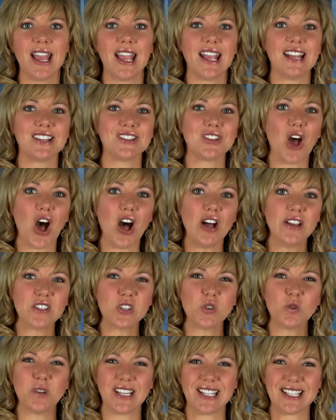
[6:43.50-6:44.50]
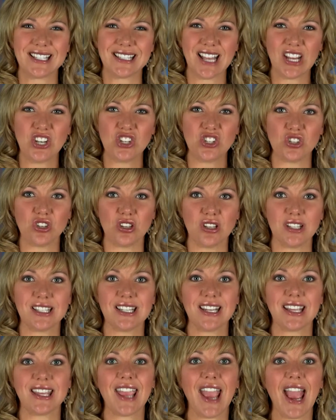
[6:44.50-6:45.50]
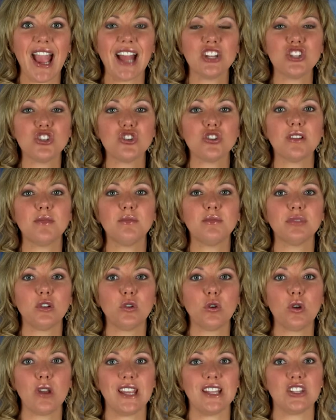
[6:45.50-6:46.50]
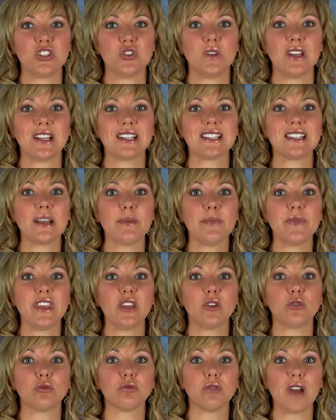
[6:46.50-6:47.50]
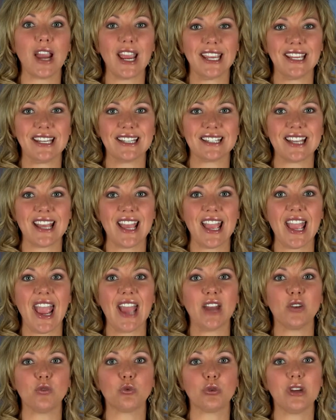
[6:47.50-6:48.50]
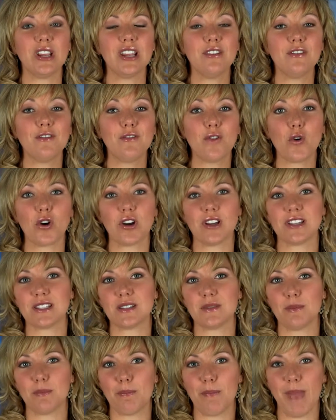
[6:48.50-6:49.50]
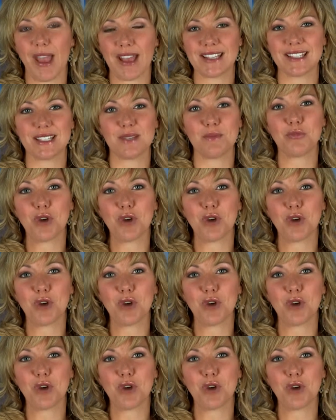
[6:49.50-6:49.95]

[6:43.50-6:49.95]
It's also essential to catch your employees doing something right and reinforce best